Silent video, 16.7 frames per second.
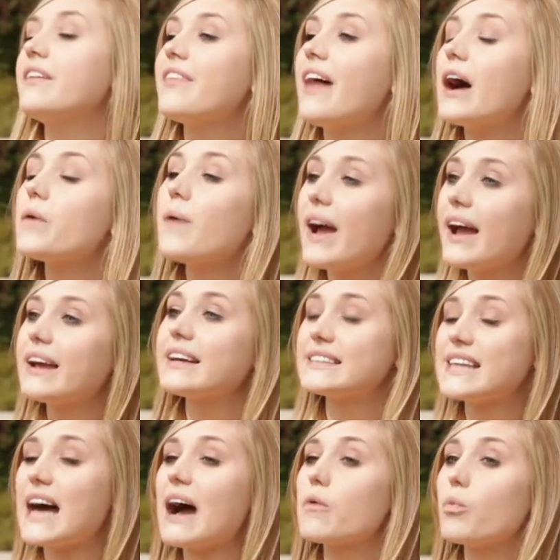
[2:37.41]
That way,
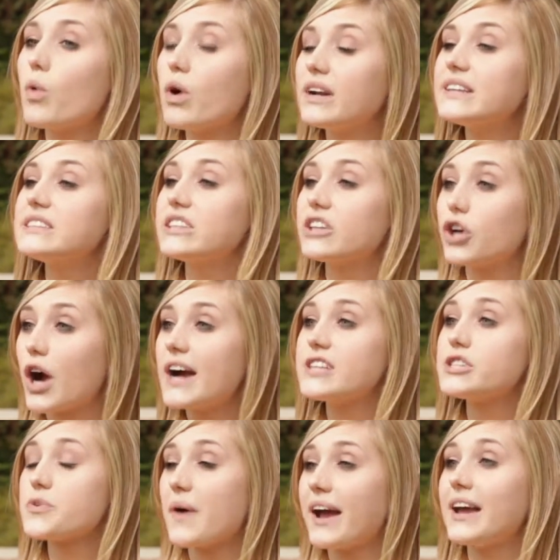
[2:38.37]
because I wanted to
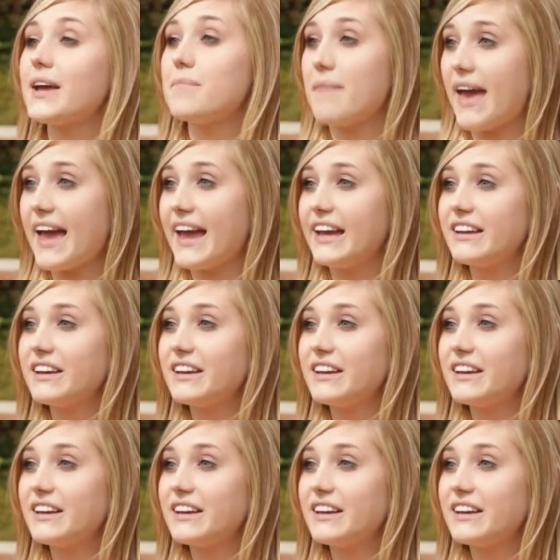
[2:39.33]
graduate in May.